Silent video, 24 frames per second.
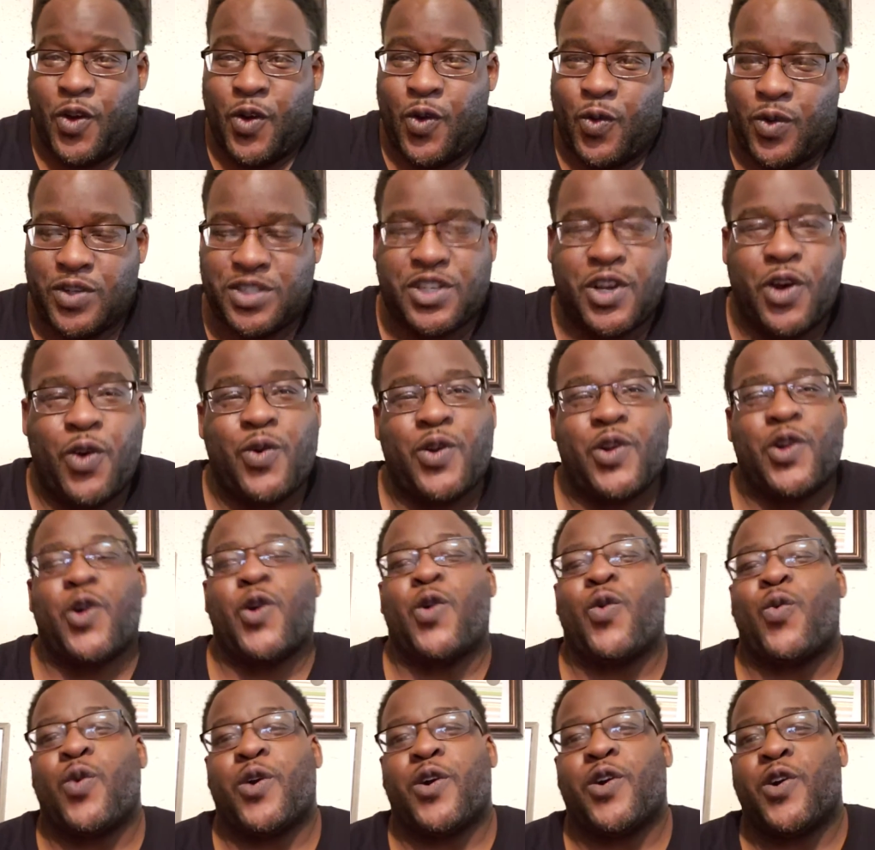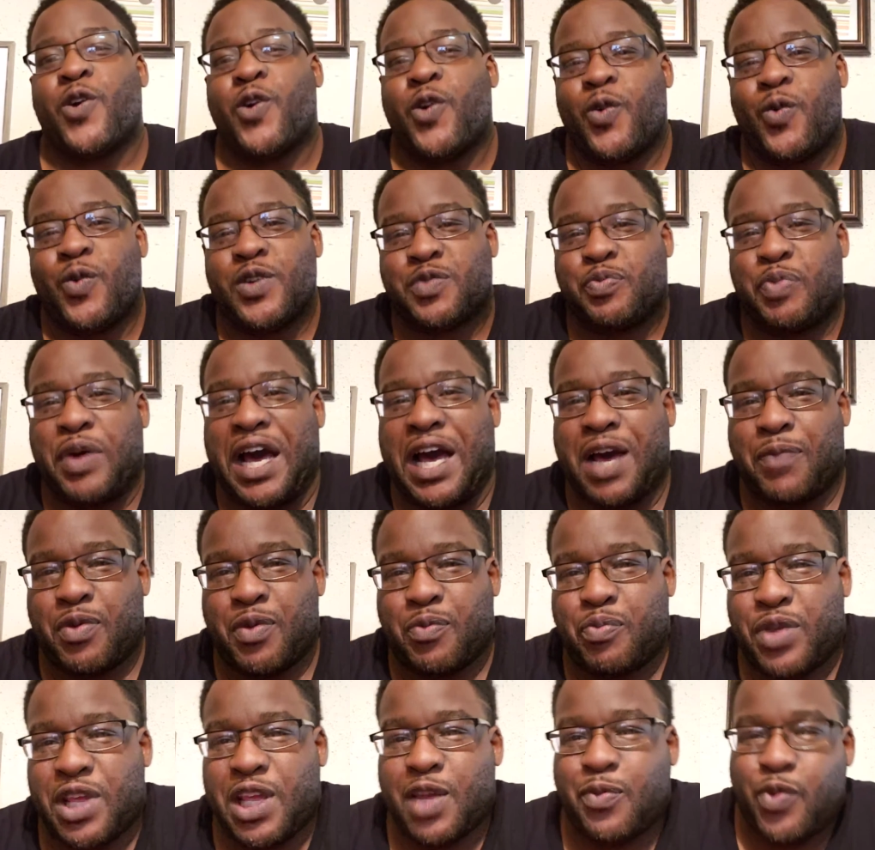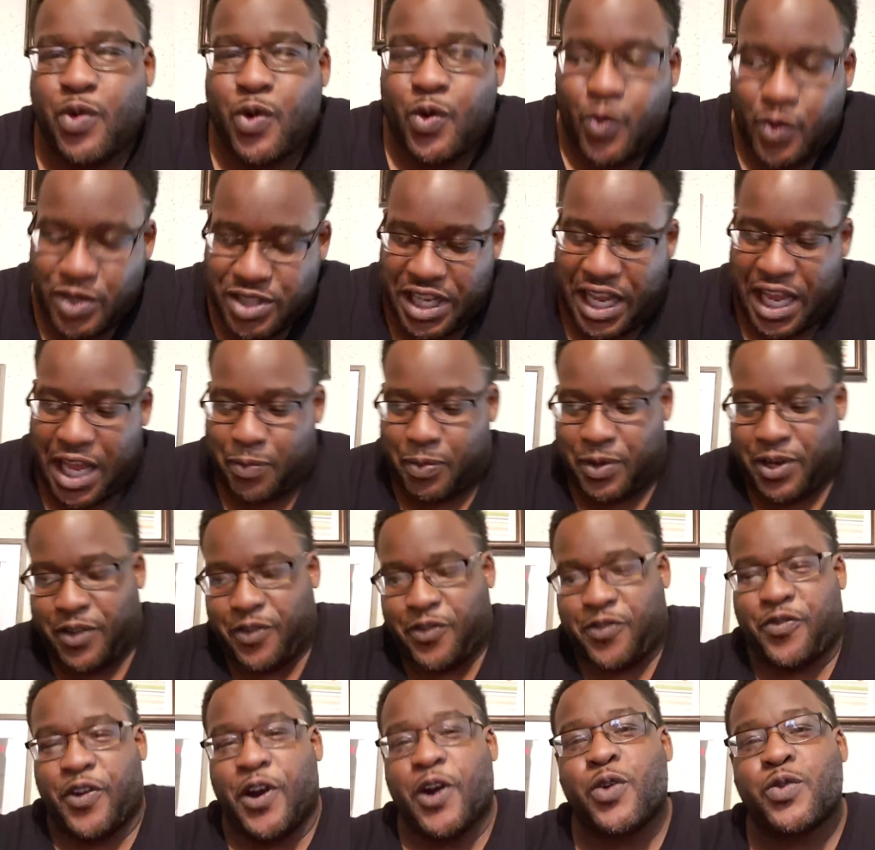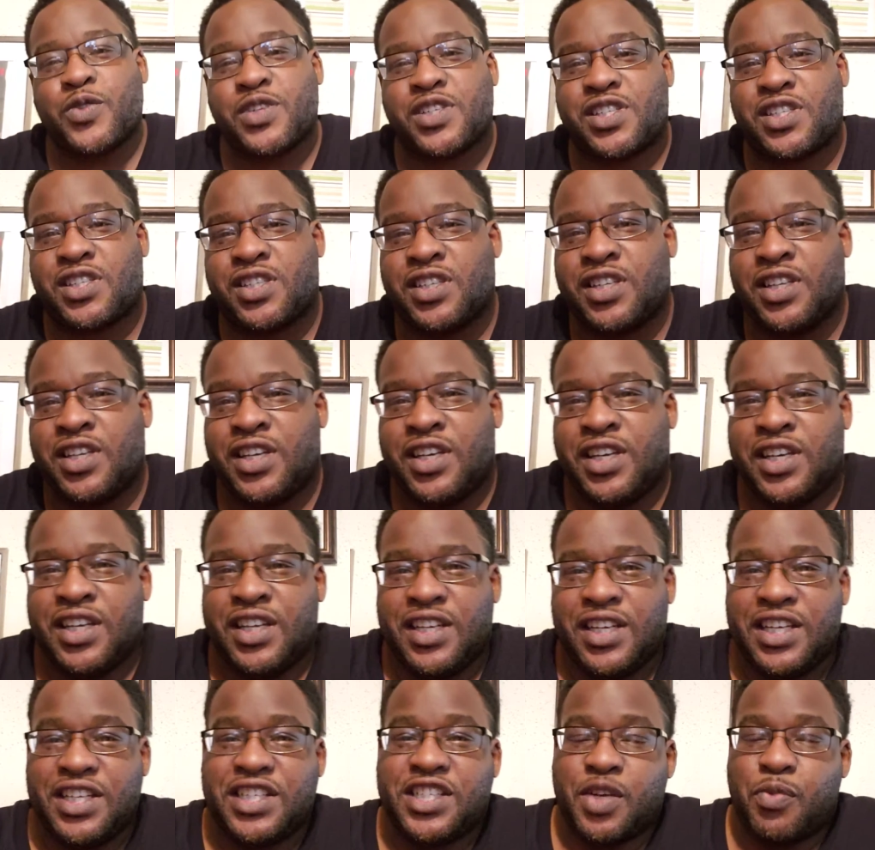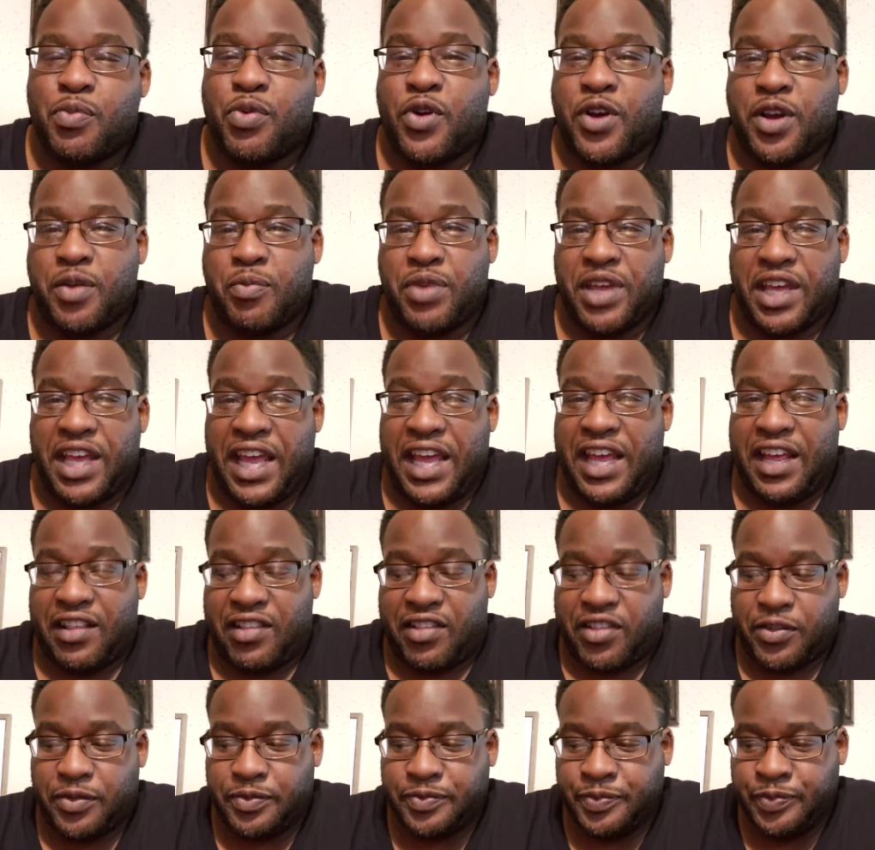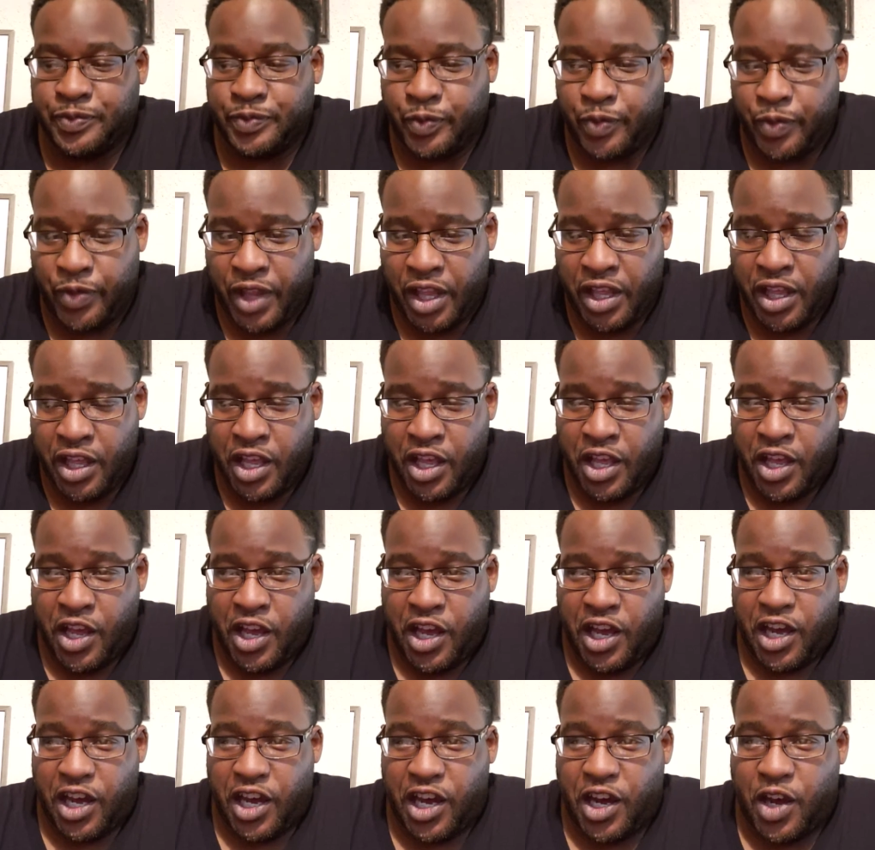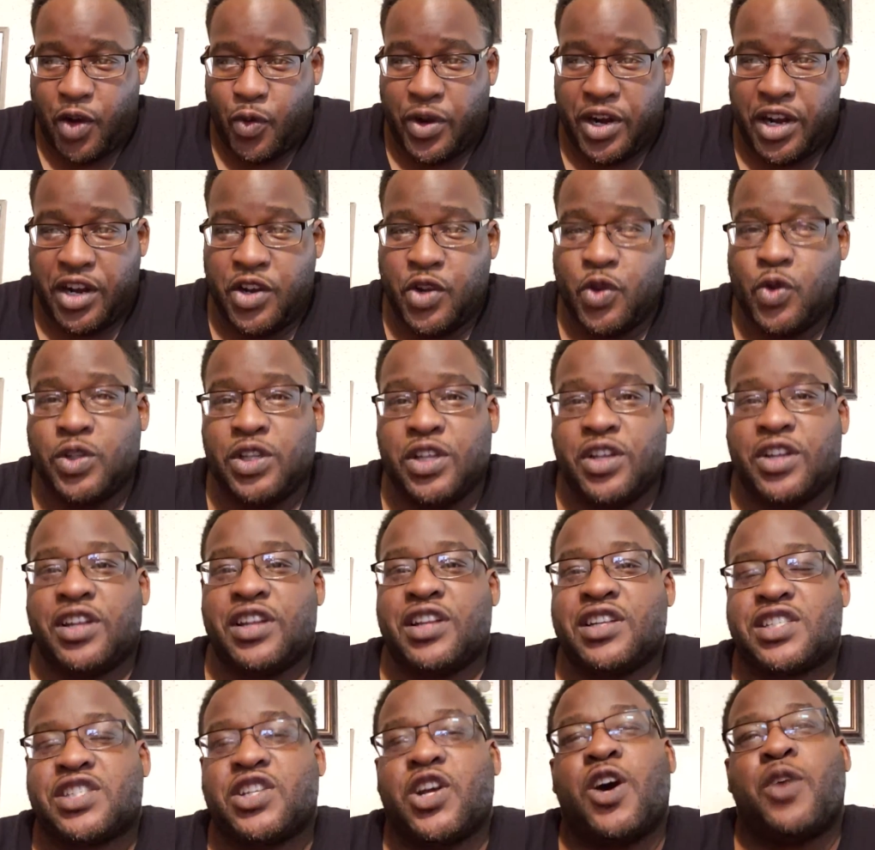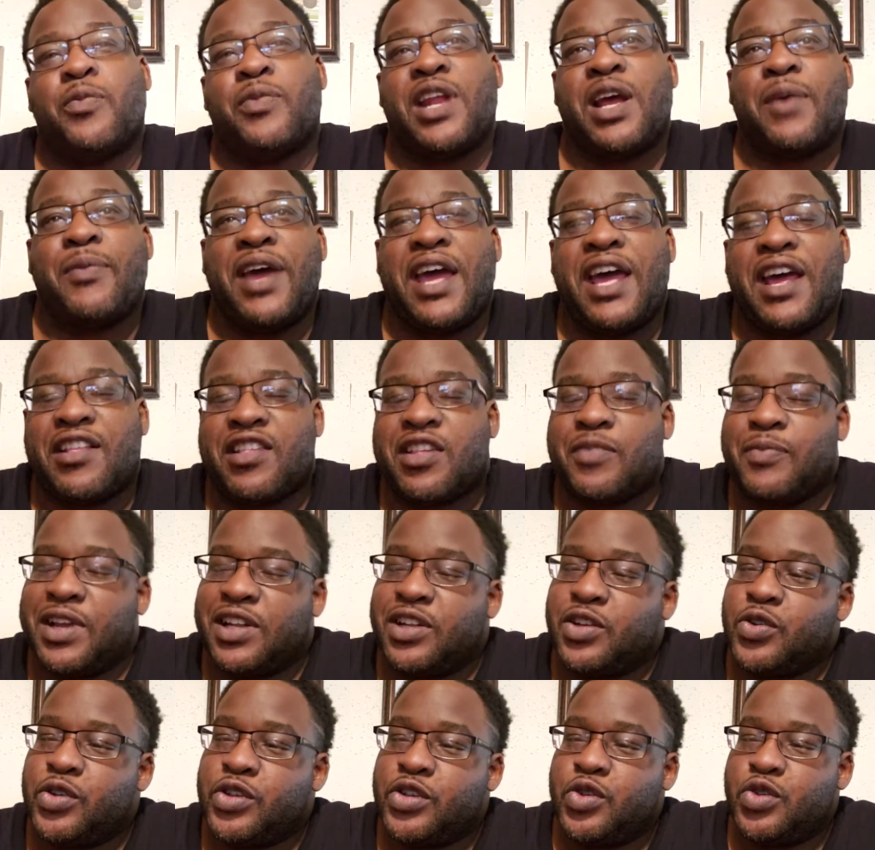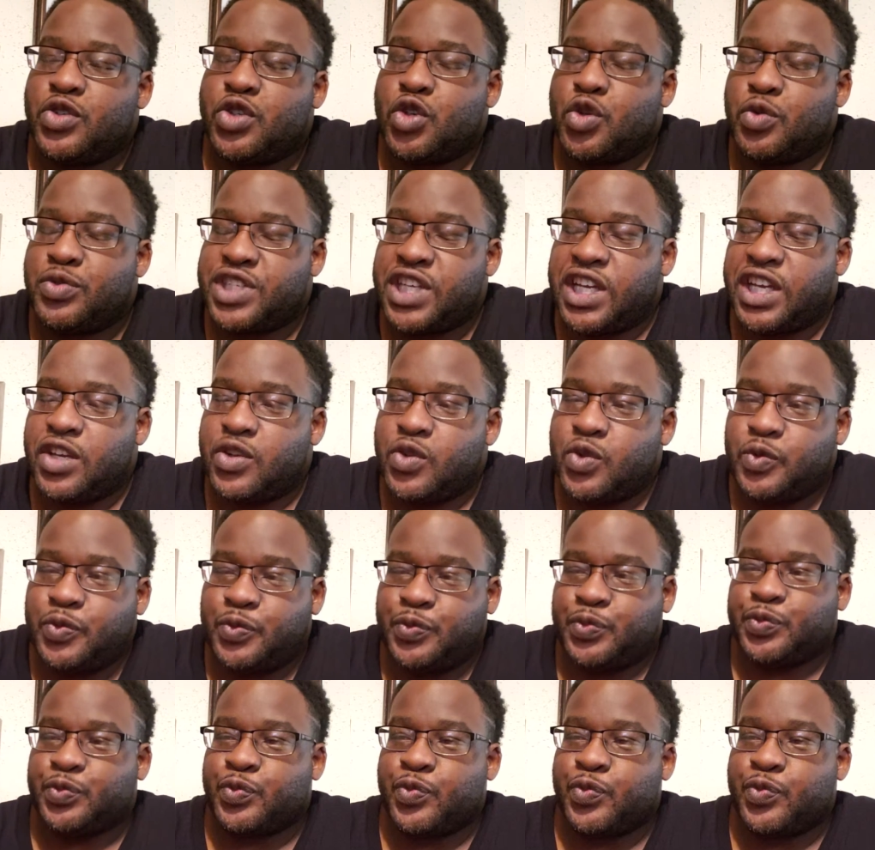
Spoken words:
What's going on, world? What's popping, people? What's happening, folks? This your boy, Big Handsome, with a new little installment I'm gonna add to my little YouTube channel.